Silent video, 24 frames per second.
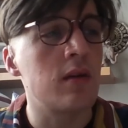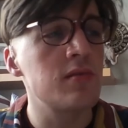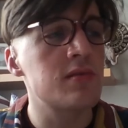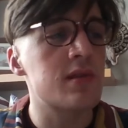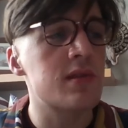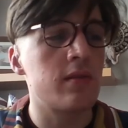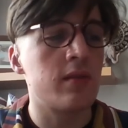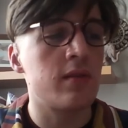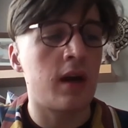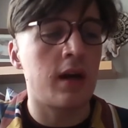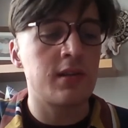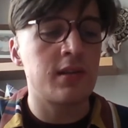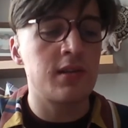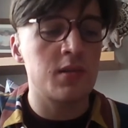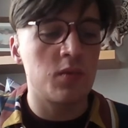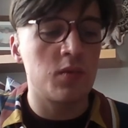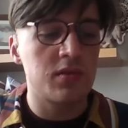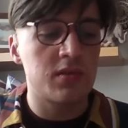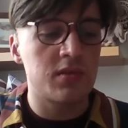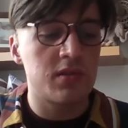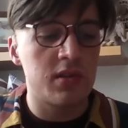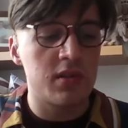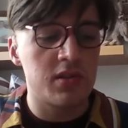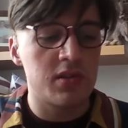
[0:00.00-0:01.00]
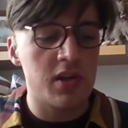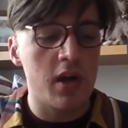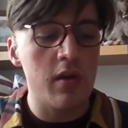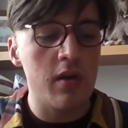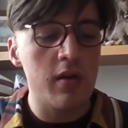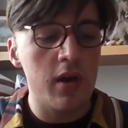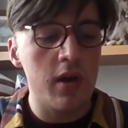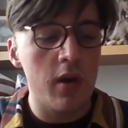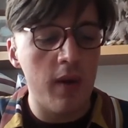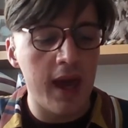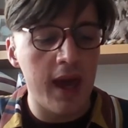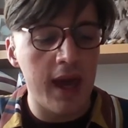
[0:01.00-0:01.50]
So I just want to show
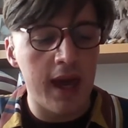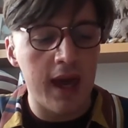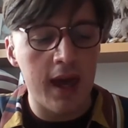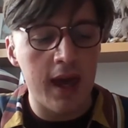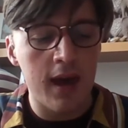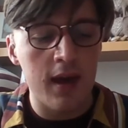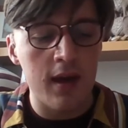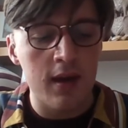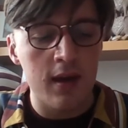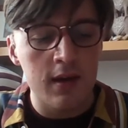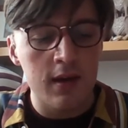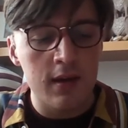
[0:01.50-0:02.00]
you here.